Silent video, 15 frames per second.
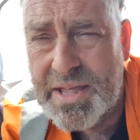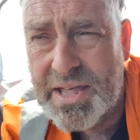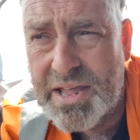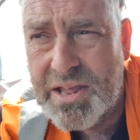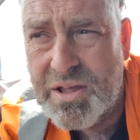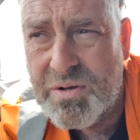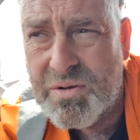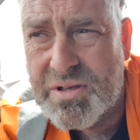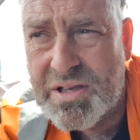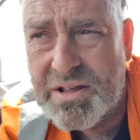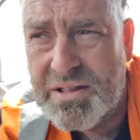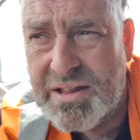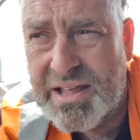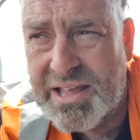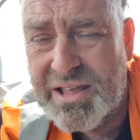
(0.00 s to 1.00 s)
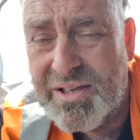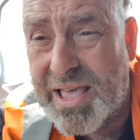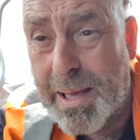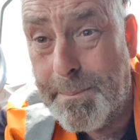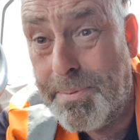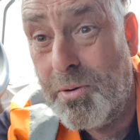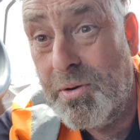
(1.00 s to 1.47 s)
You
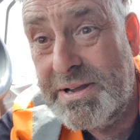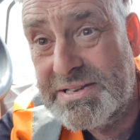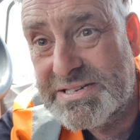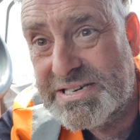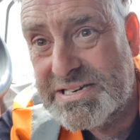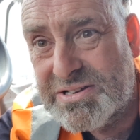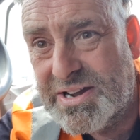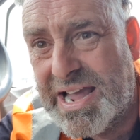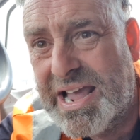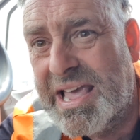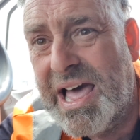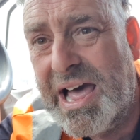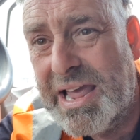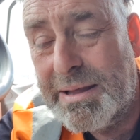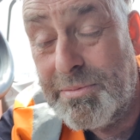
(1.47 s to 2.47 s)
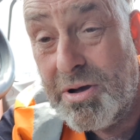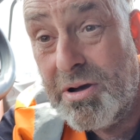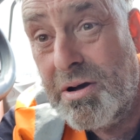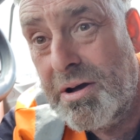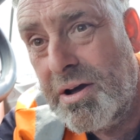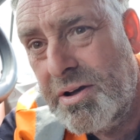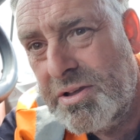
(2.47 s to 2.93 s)
get points. It's like a game. Oh,
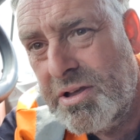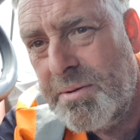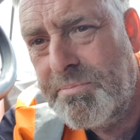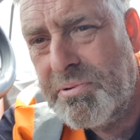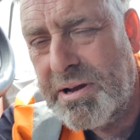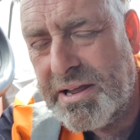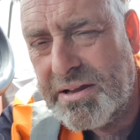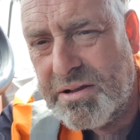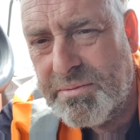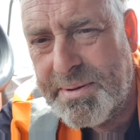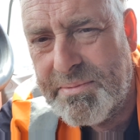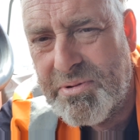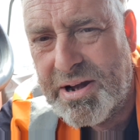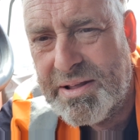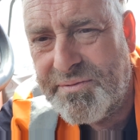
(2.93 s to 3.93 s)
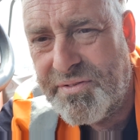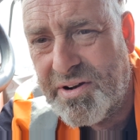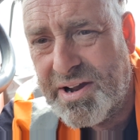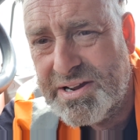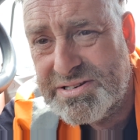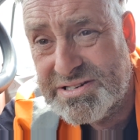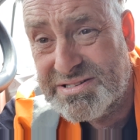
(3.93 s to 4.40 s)
aren't you brilliant? You've been running for
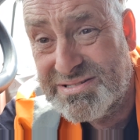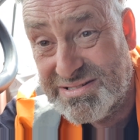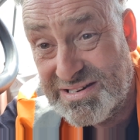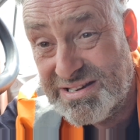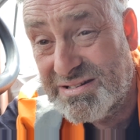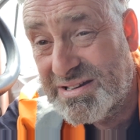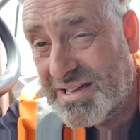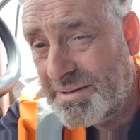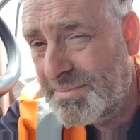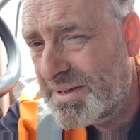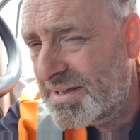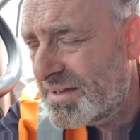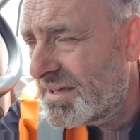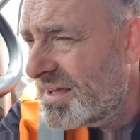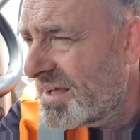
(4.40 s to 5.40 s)
ages. Yeah, okay, mate.